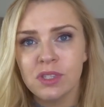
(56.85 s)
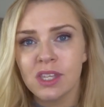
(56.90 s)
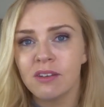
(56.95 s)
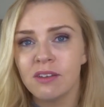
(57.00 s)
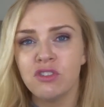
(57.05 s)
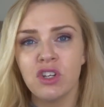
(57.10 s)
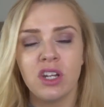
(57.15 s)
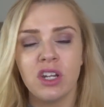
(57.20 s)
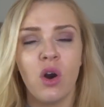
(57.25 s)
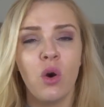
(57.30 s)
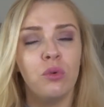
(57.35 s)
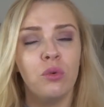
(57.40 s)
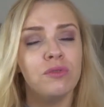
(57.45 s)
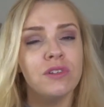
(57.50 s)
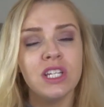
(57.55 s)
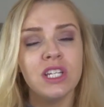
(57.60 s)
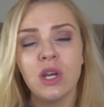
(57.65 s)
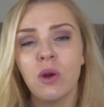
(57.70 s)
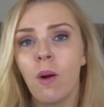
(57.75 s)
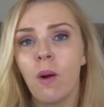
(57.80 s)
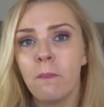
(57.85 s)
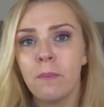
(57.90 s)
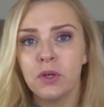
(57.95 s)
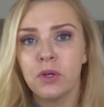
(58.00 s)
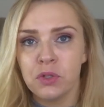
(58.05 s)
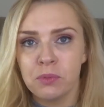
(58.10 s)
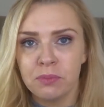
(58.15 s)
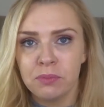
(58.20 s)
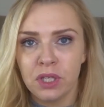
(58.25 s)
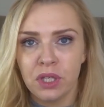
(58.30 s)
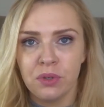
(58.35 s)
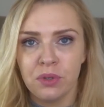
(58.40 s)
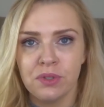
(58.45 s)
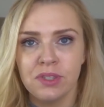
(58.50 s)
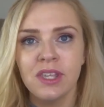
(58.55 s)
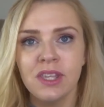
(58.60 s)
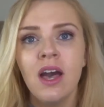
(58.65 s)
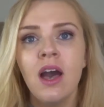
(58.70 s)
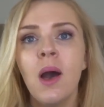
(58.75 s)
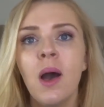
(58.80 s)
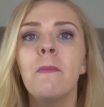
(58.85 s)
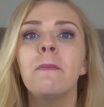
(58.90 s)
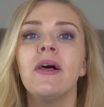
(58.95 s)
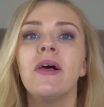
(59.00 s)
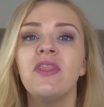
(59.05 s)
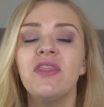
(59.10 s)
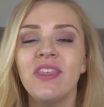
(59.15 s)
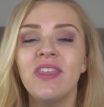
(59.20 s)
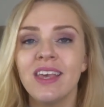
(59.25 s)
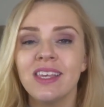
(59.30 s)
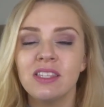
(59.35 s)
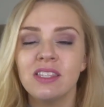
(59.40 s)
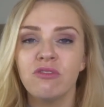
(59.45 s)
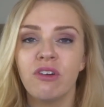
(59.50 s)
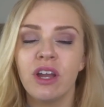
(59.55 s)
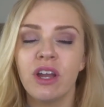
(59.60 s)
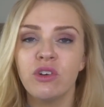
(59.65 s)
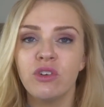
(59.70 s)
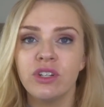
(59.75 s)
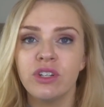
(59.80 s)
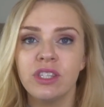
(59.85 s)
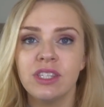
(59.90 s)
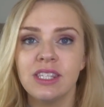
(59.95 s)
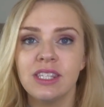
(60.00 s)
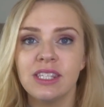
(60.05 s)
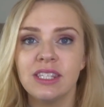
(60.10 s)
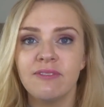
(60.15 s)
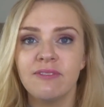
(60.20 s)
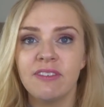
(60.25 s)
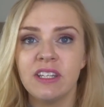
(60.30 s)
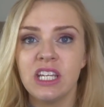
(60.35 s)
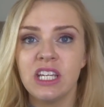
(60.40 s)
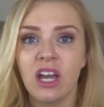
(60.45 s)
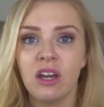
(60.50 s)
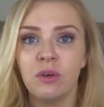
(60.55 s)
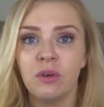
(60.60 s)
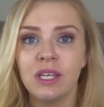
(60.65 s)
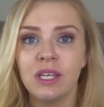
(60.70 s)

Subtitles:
I've done a whole video on Modern Muse, but this fragrance video